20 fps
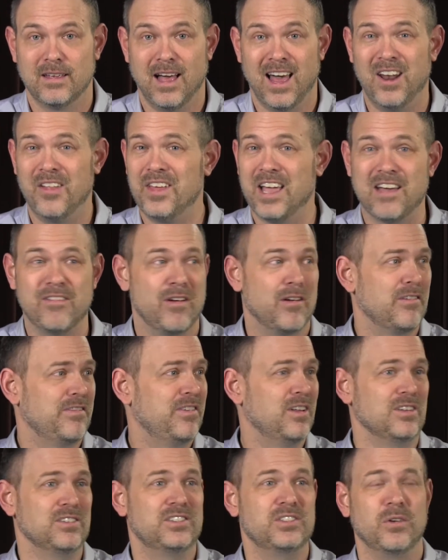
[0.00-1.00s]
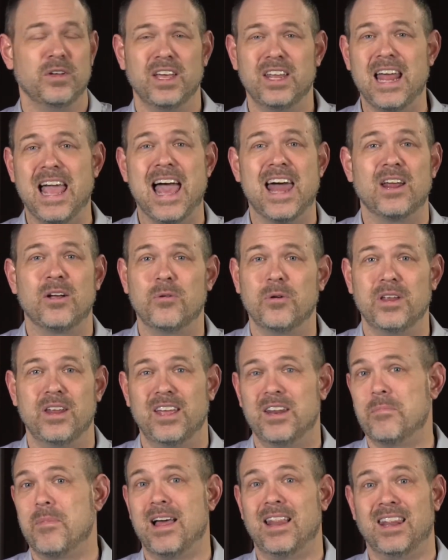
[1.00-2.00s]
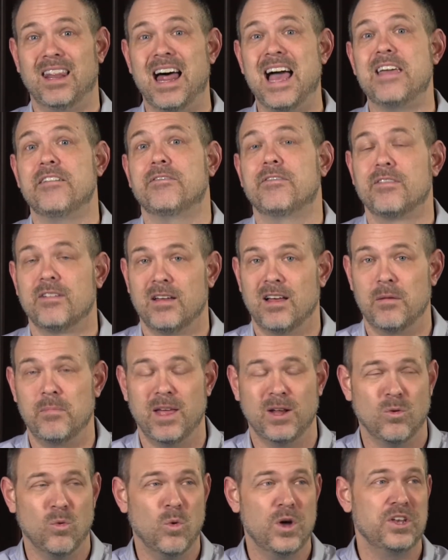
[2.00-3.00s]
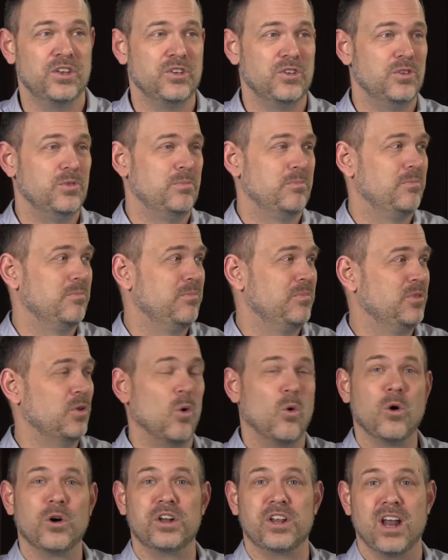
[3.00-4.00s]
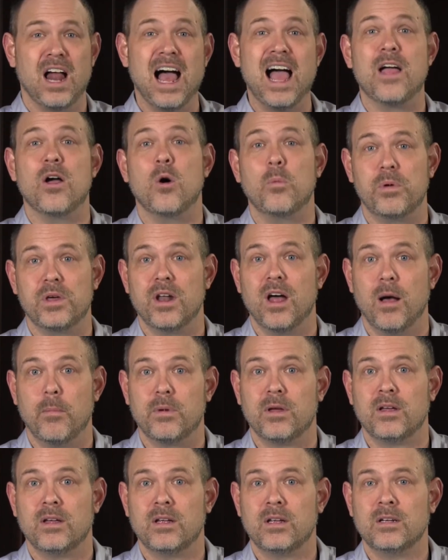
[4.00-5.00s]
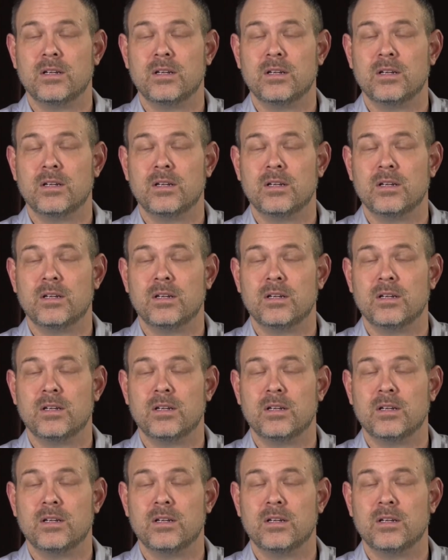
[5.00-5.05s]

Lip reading: I don't think I've ever felt so inadequate in my life. I'm like, what door did I open up?